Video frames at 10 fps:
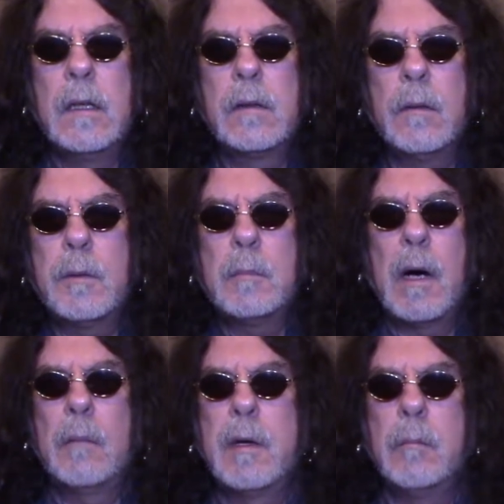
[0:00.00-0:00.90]
so I'm going to
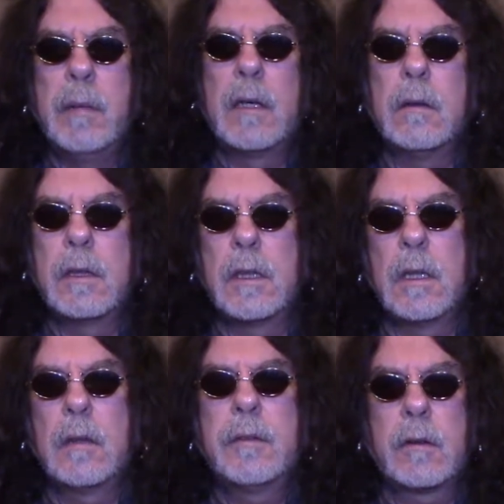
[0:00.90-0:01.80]
buy me a big old
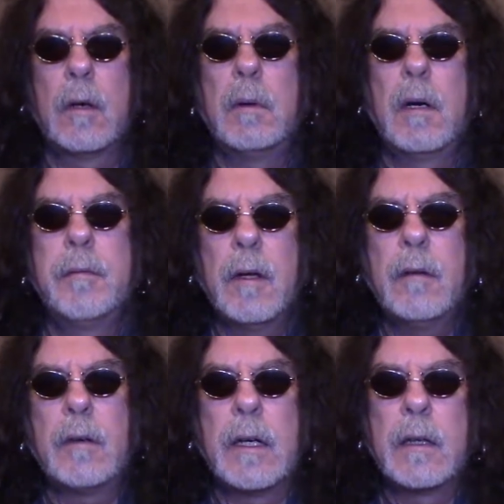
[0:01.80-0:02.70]
jug of strawberry
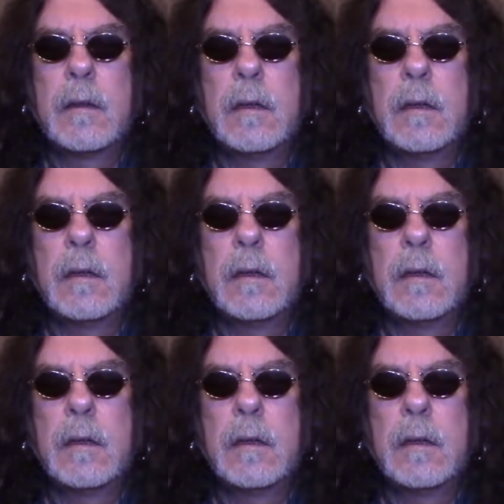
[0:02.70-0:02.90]
flavoring